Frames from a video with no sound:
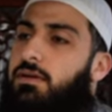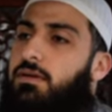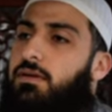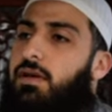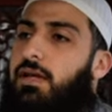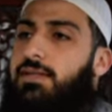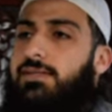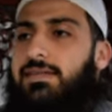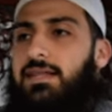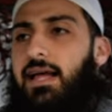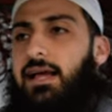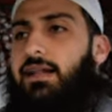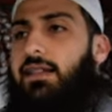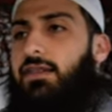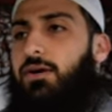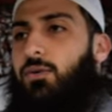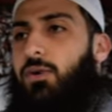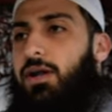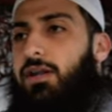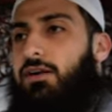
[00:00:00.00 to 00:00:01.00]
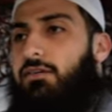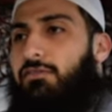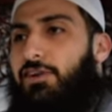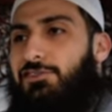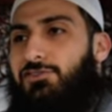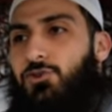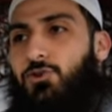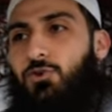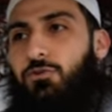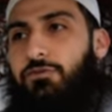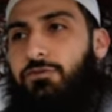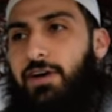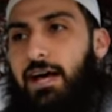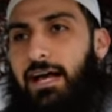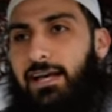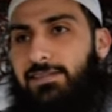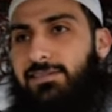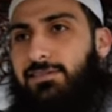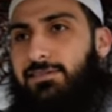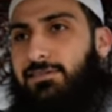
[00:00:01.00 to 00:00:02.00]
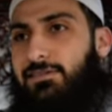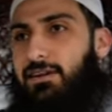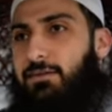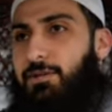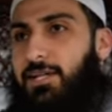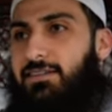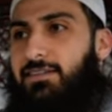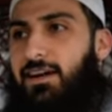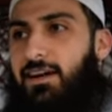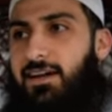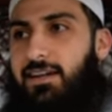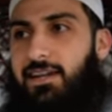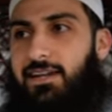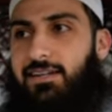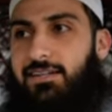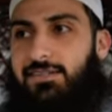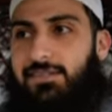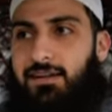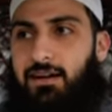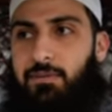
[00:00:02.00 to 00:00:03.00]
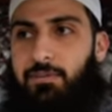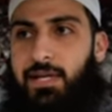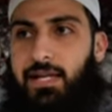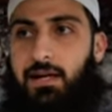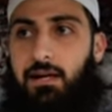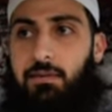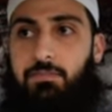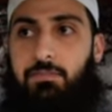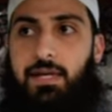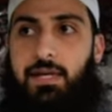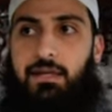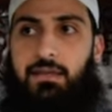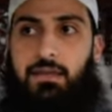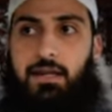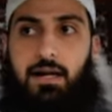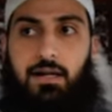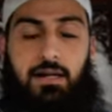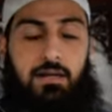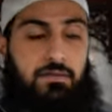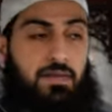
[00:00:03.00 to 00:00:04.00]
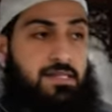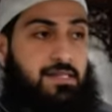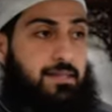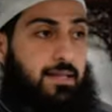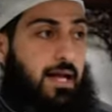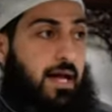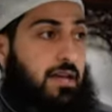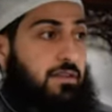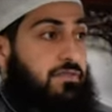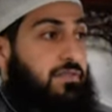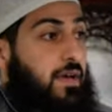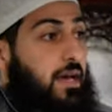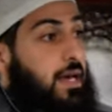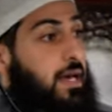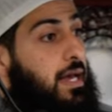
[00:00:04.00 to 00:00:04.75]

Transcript: It's like the one of us who fasts Ramadan and it's coming up, may Allah give us life,